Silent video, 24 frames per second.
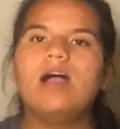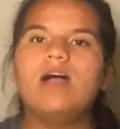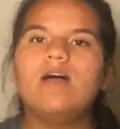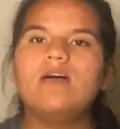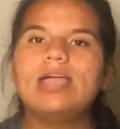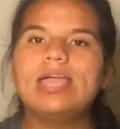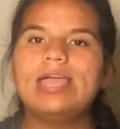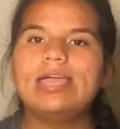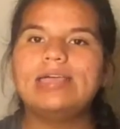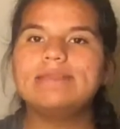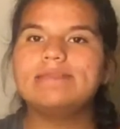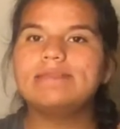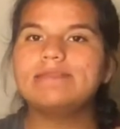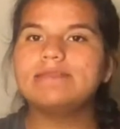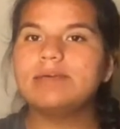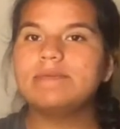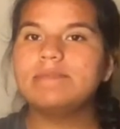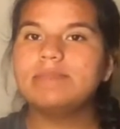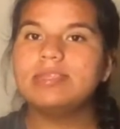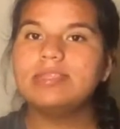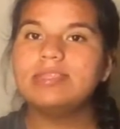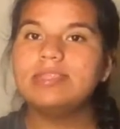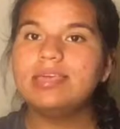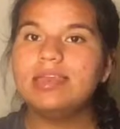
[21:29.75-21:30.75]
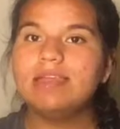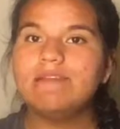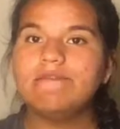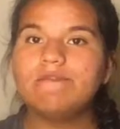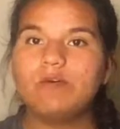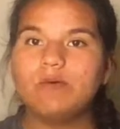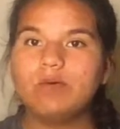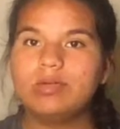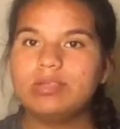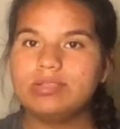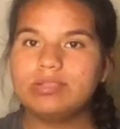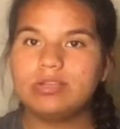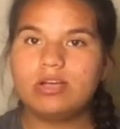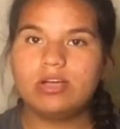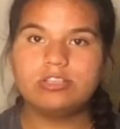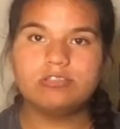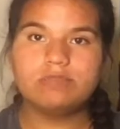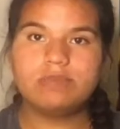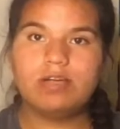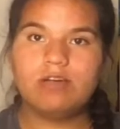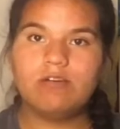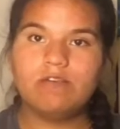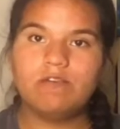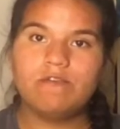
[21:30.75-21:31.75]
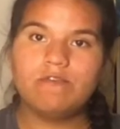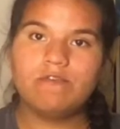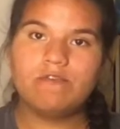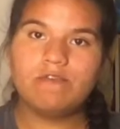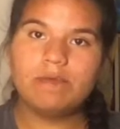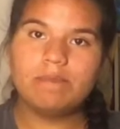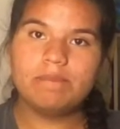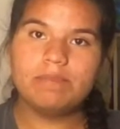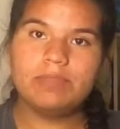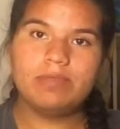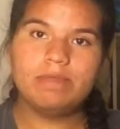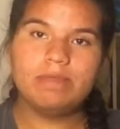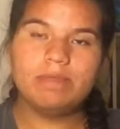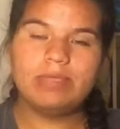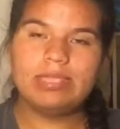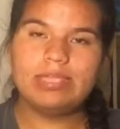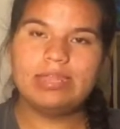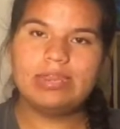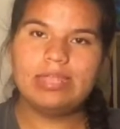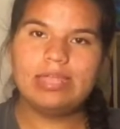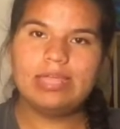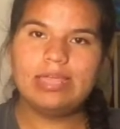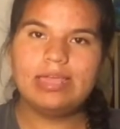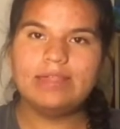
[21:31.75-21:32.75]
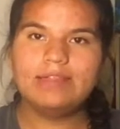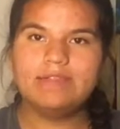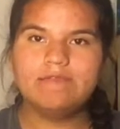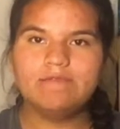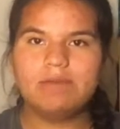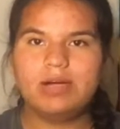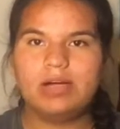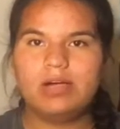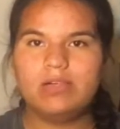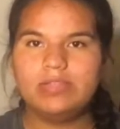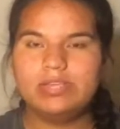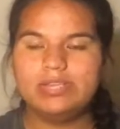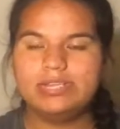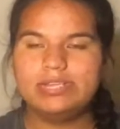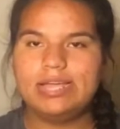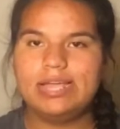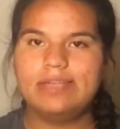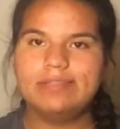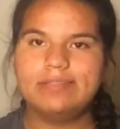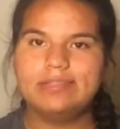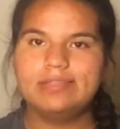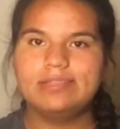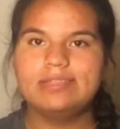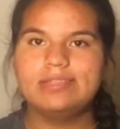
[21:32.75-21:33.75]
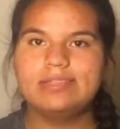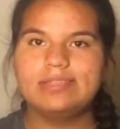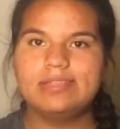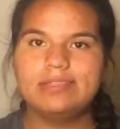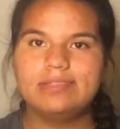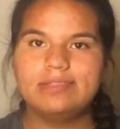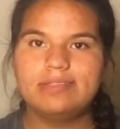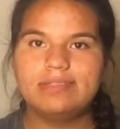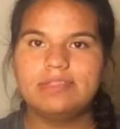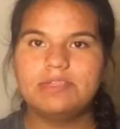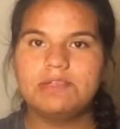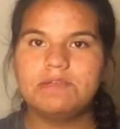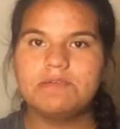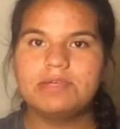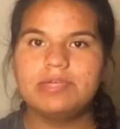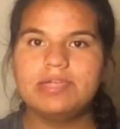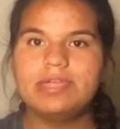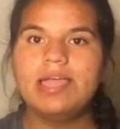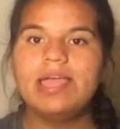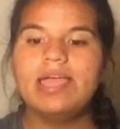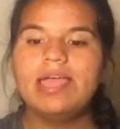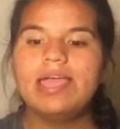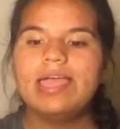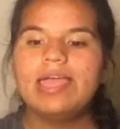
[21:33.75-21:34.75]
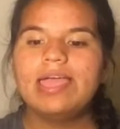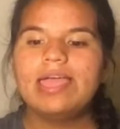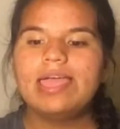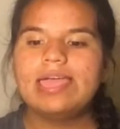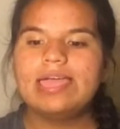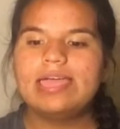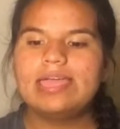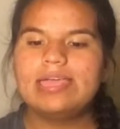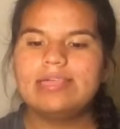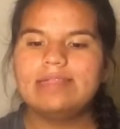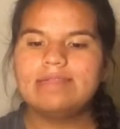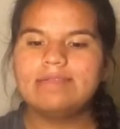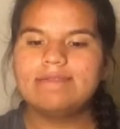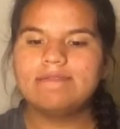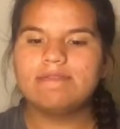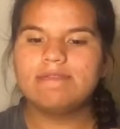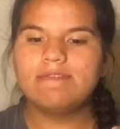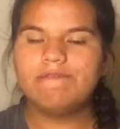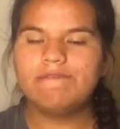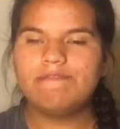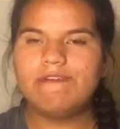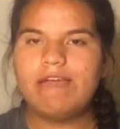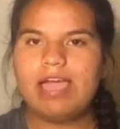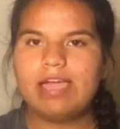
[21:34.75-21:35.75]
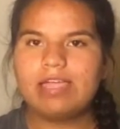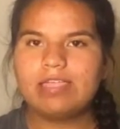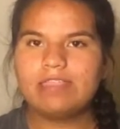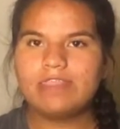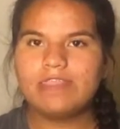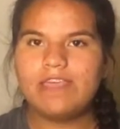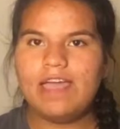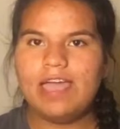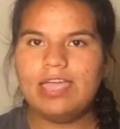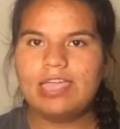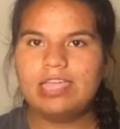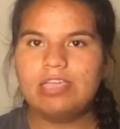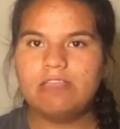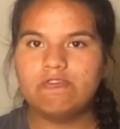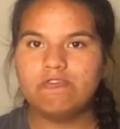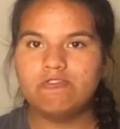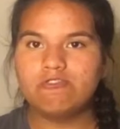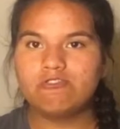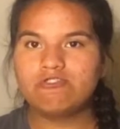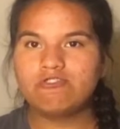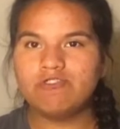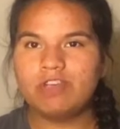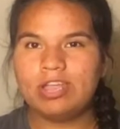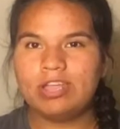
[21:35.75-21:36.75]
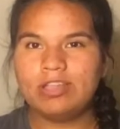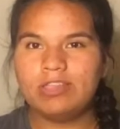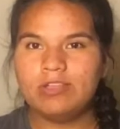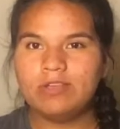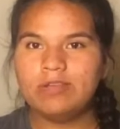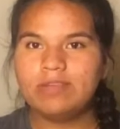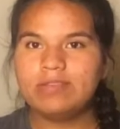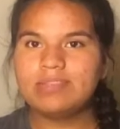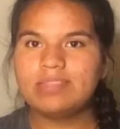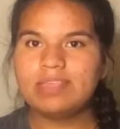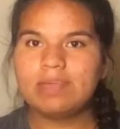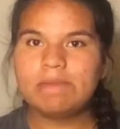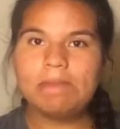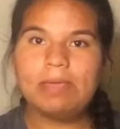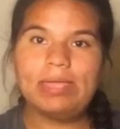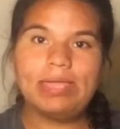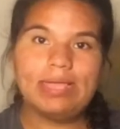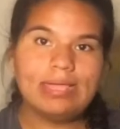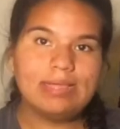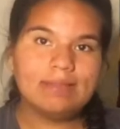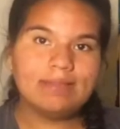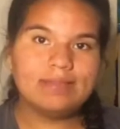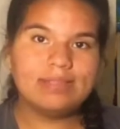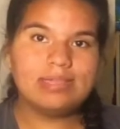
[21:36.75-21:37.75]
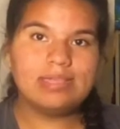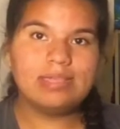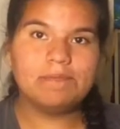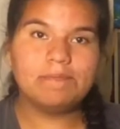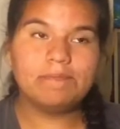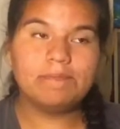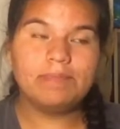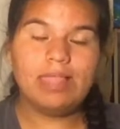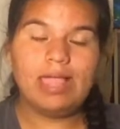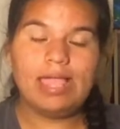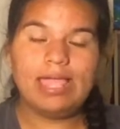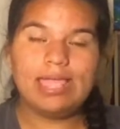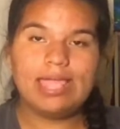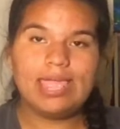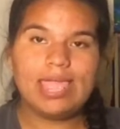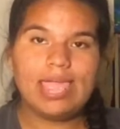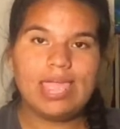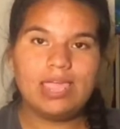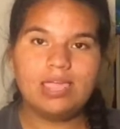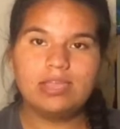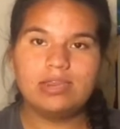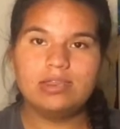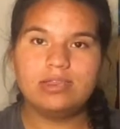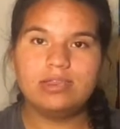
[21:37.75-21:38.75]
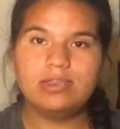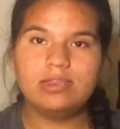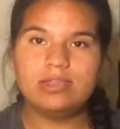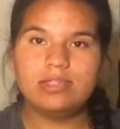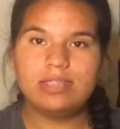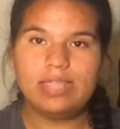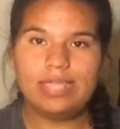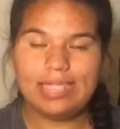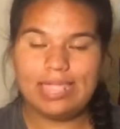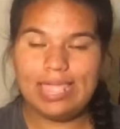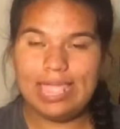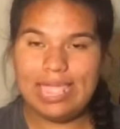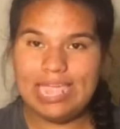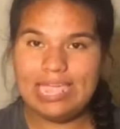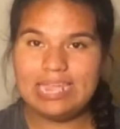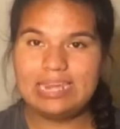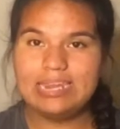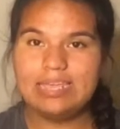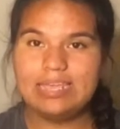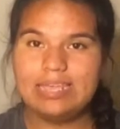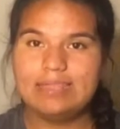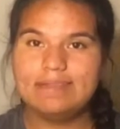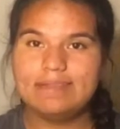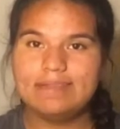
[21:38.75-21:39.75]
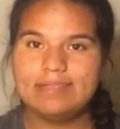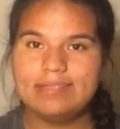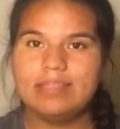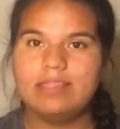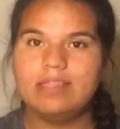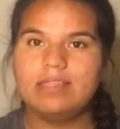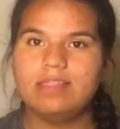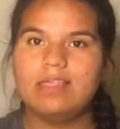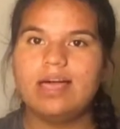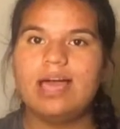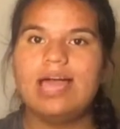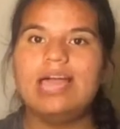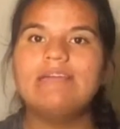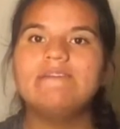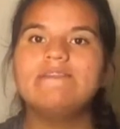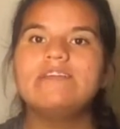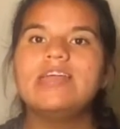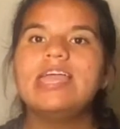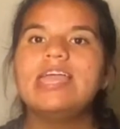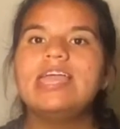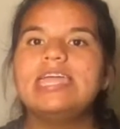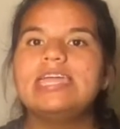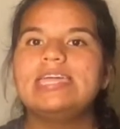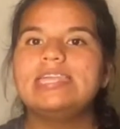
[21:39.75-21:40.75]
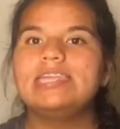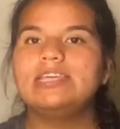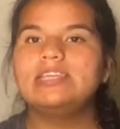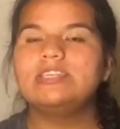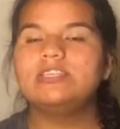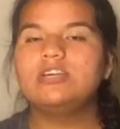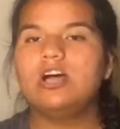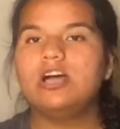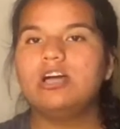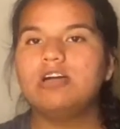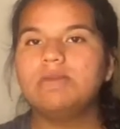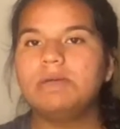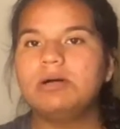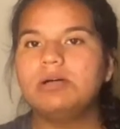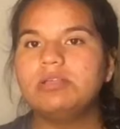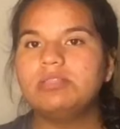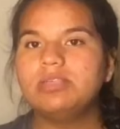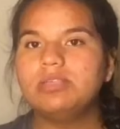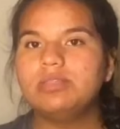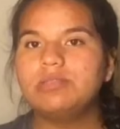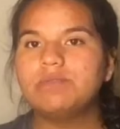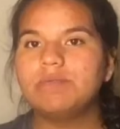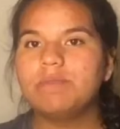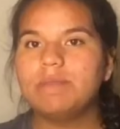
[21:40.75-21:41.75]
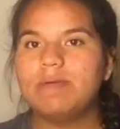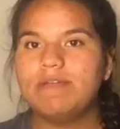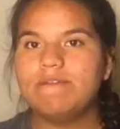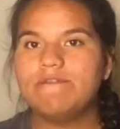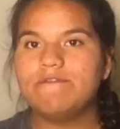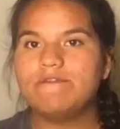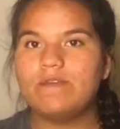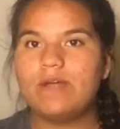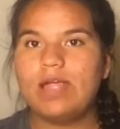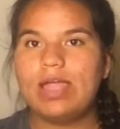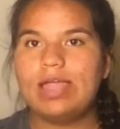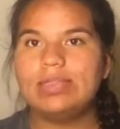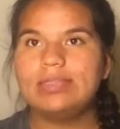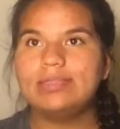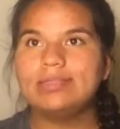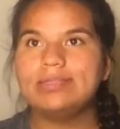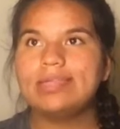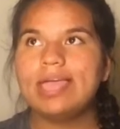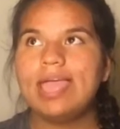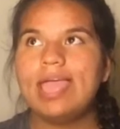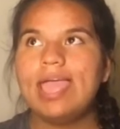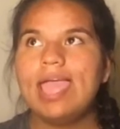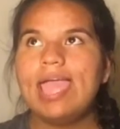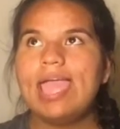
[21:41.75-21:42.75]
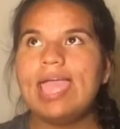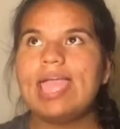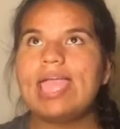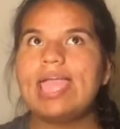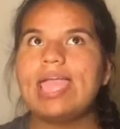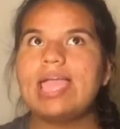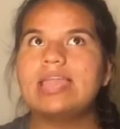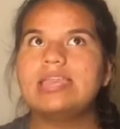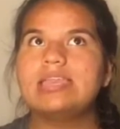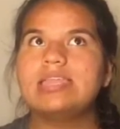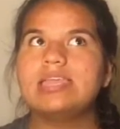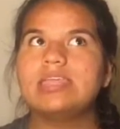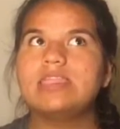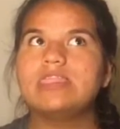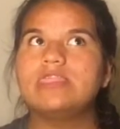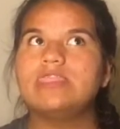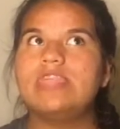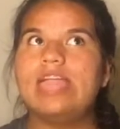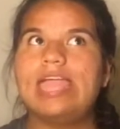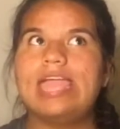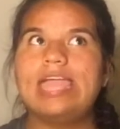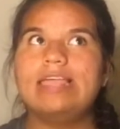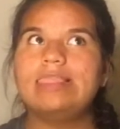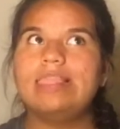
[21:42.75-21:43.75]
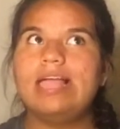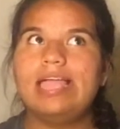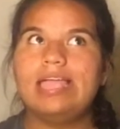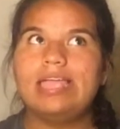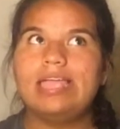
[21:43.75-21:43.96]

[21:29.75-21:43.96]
Okay, so something that I've always talked about from the beginning as well that ties into this theory is the fact that in the trailers they make it seem like Hannah is still alive. And I talk about this with my friends and they